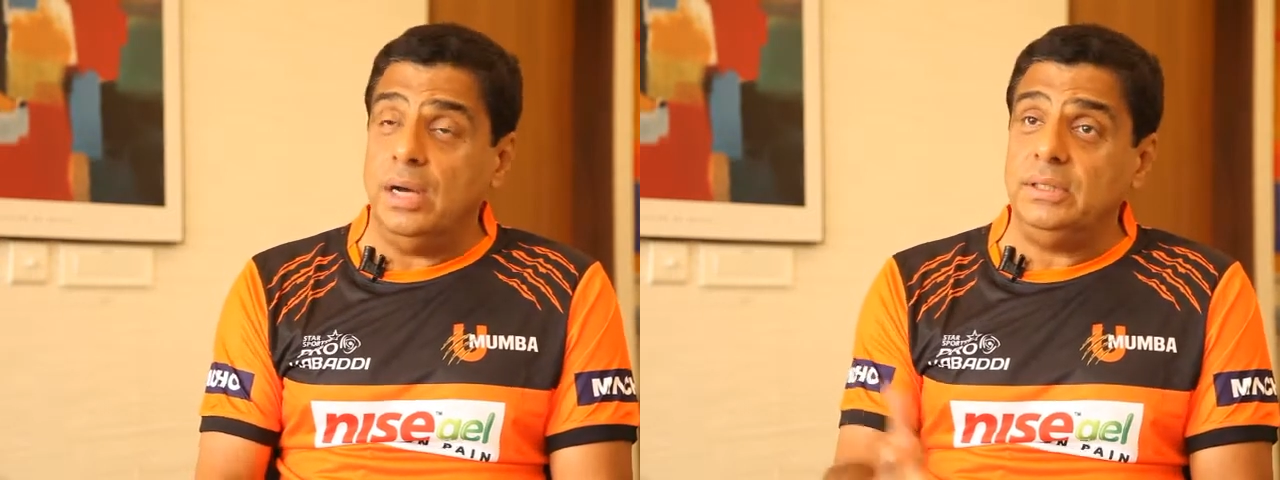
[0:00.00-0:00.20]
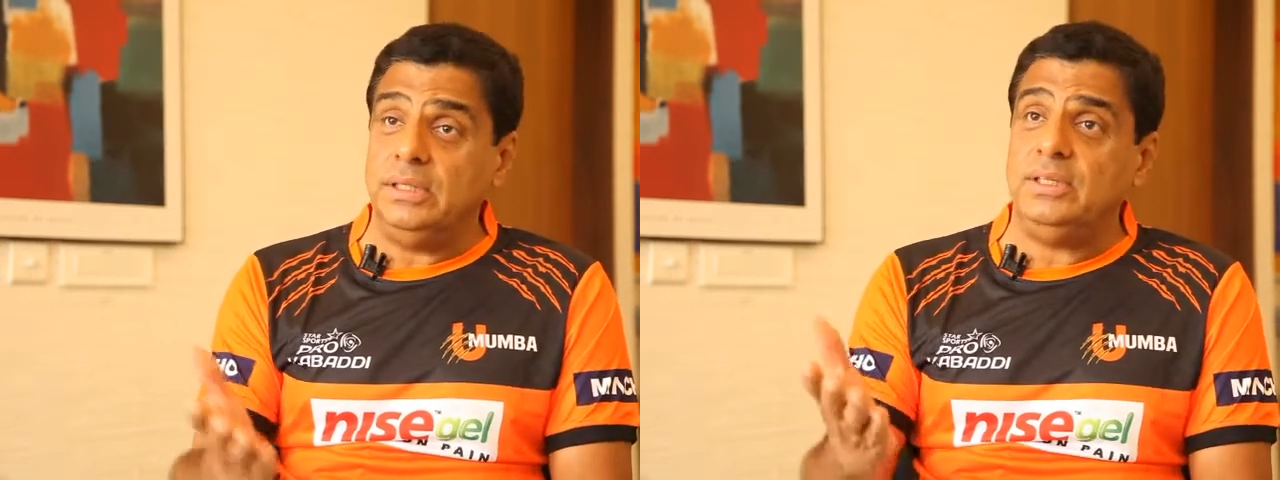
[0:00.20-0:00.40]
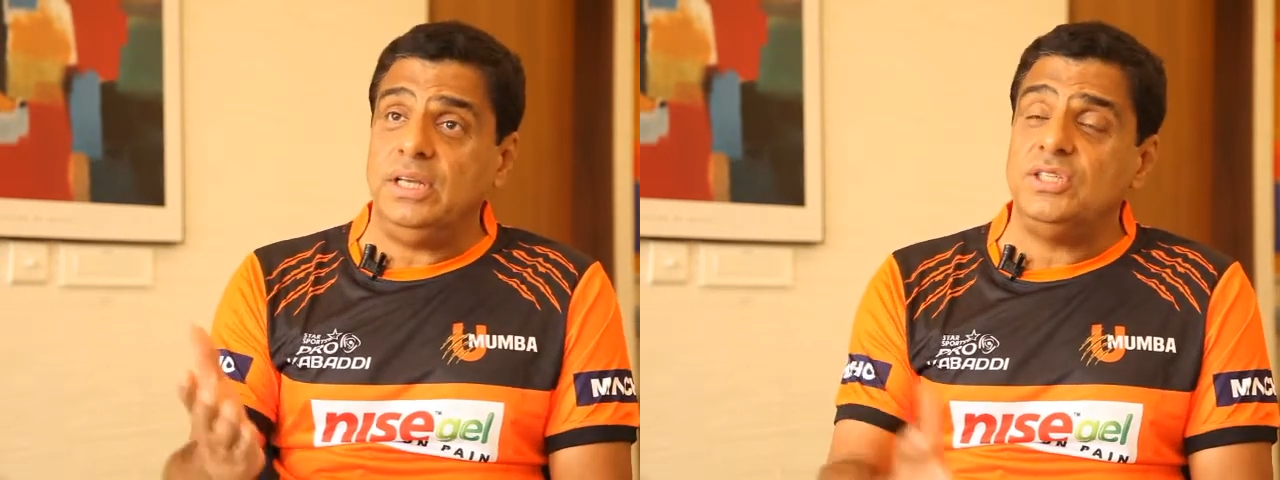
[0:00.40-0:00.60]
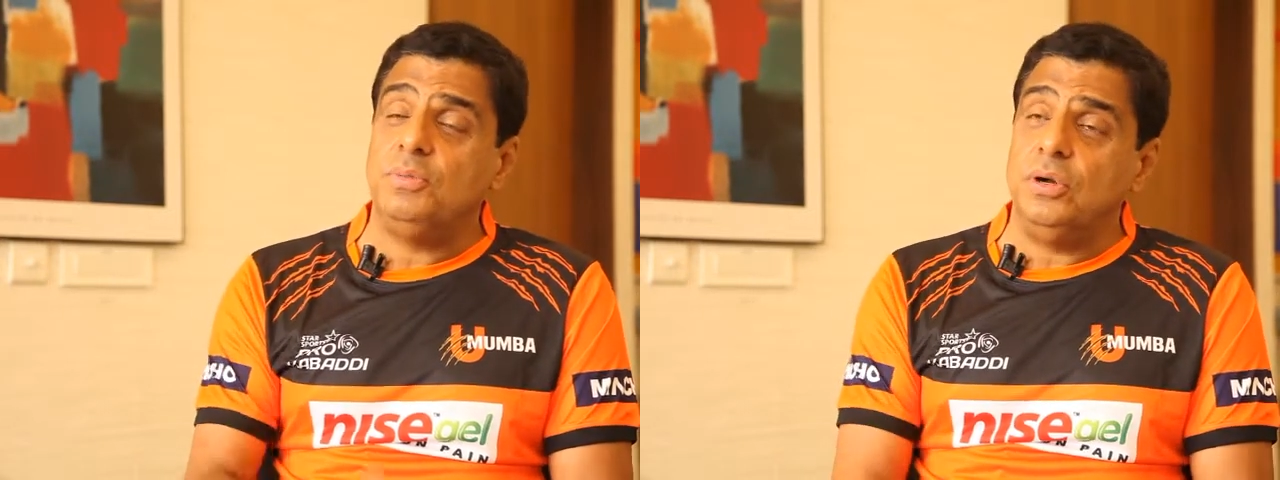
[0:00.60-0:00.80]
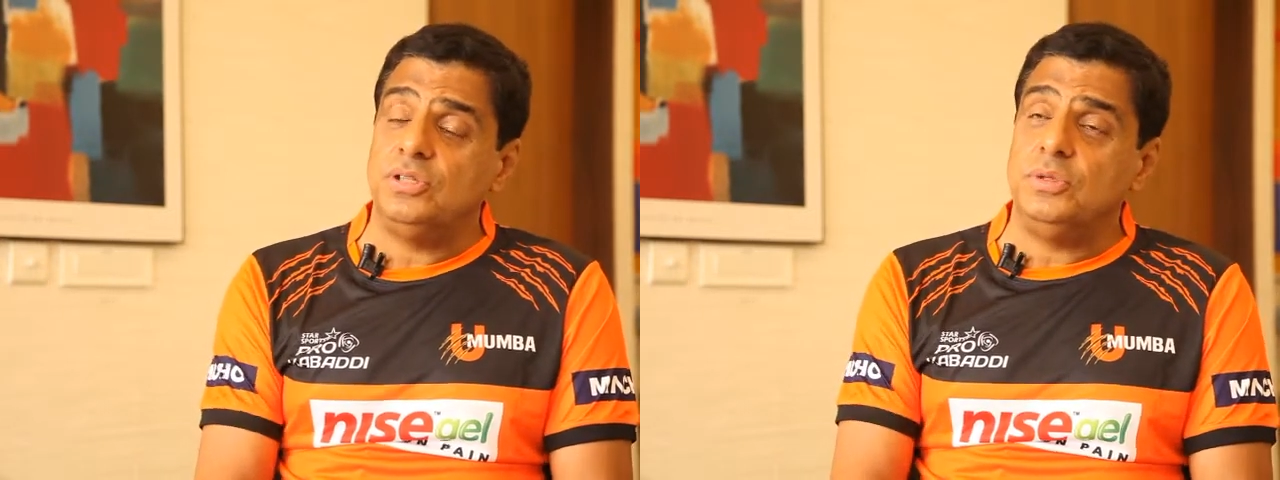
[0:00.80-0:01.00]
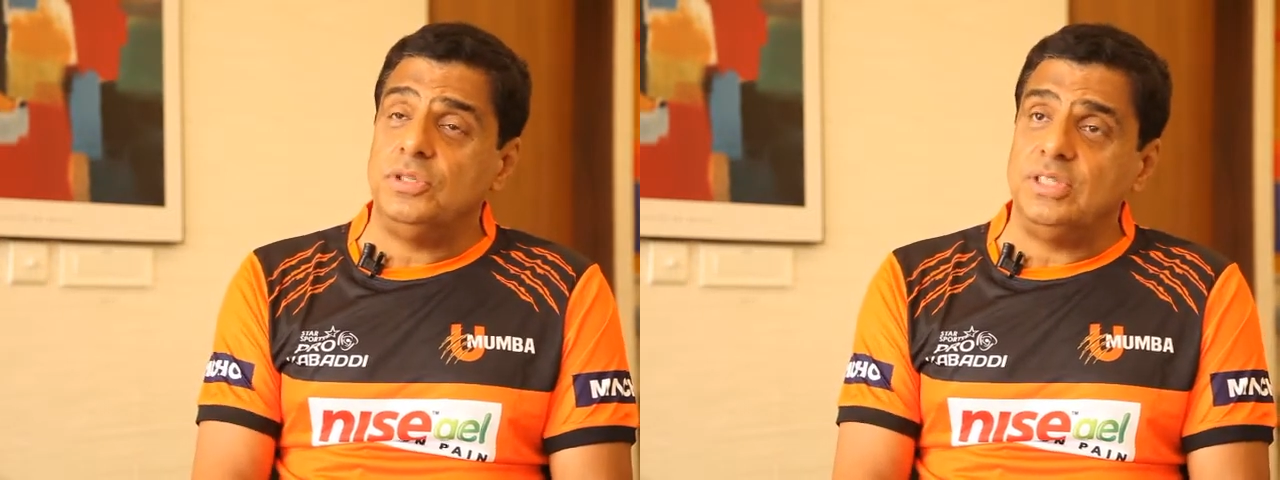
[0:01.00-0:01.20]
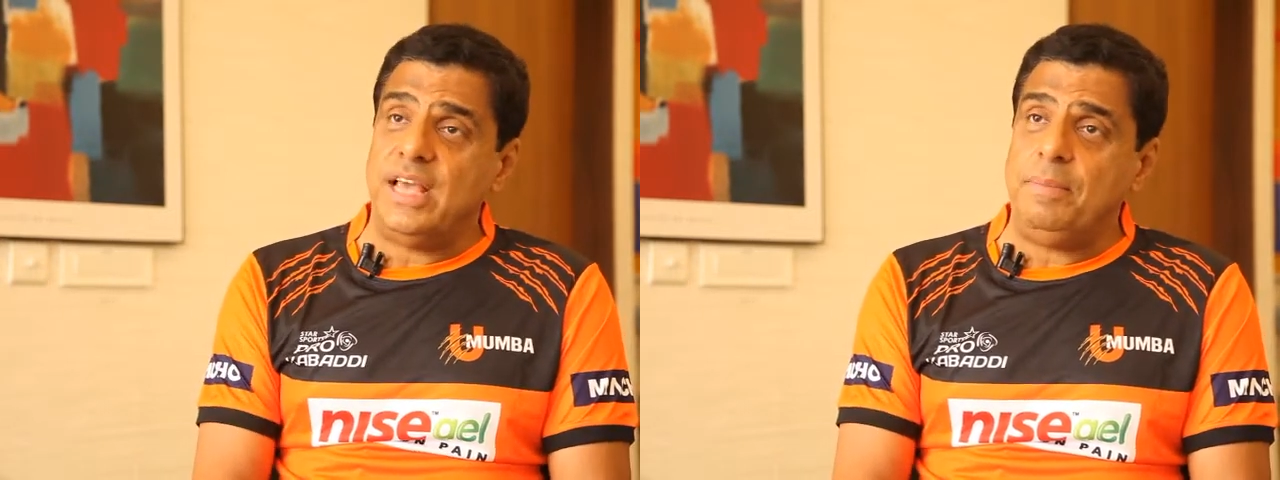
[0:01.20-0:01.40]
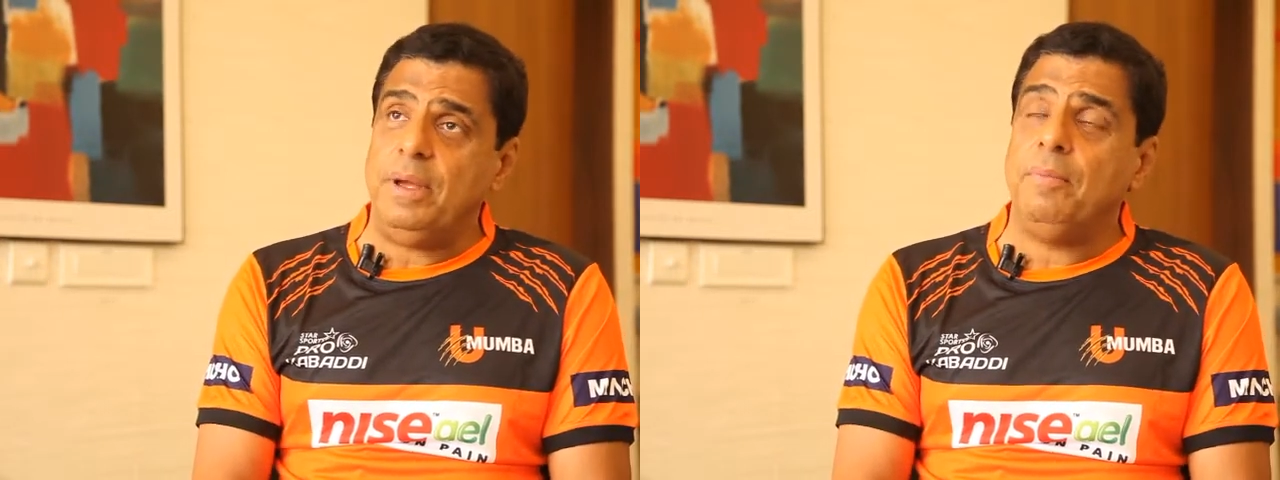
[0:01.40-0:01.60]
uh e-sports, which is
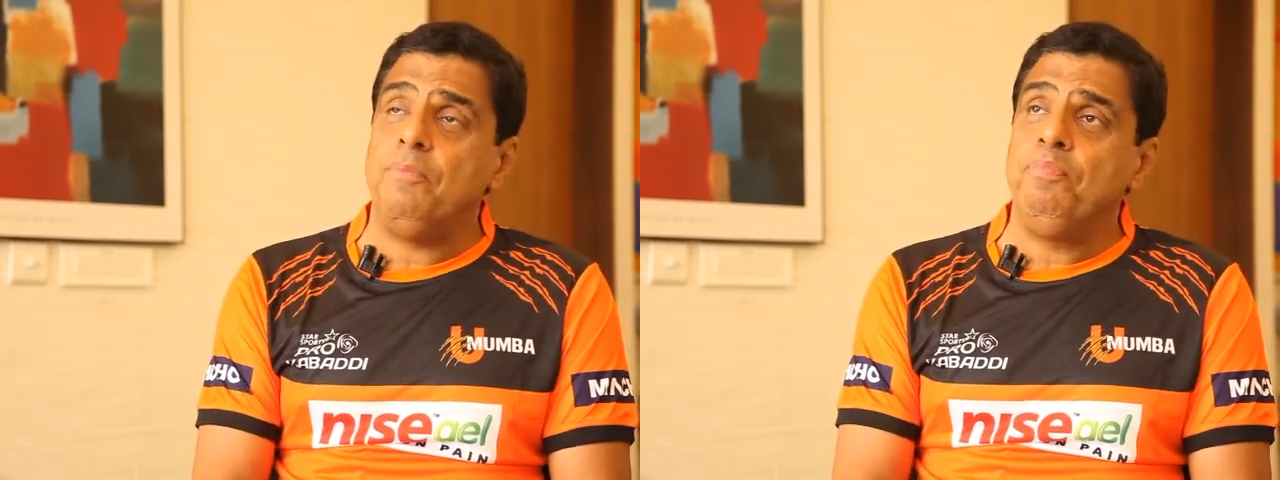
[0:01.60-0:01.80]
gaming.